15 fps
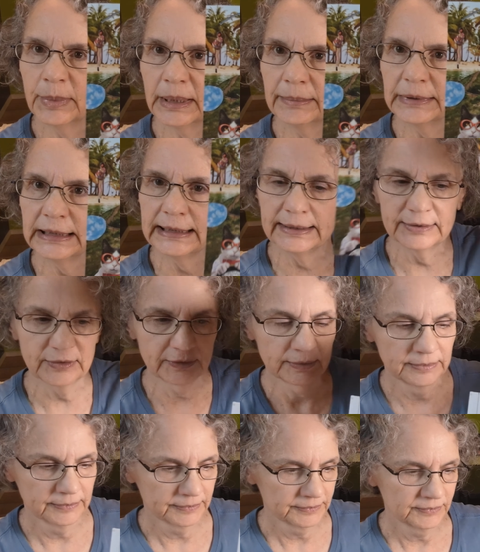bubblies
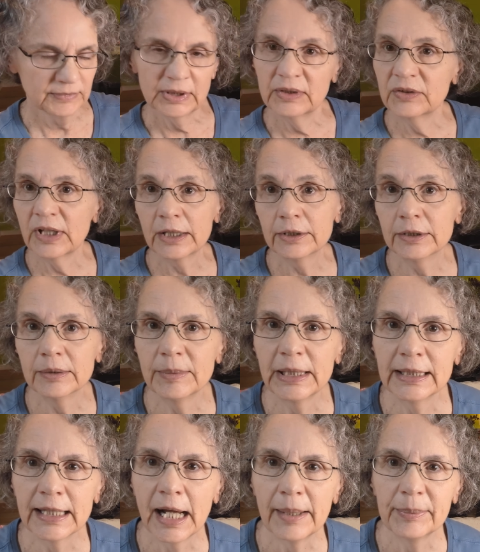because I could have
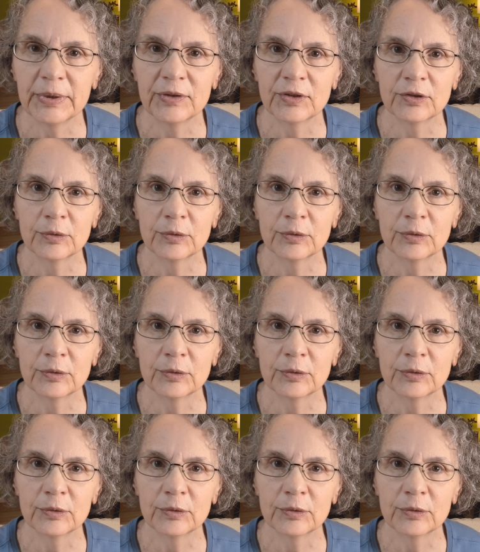made copies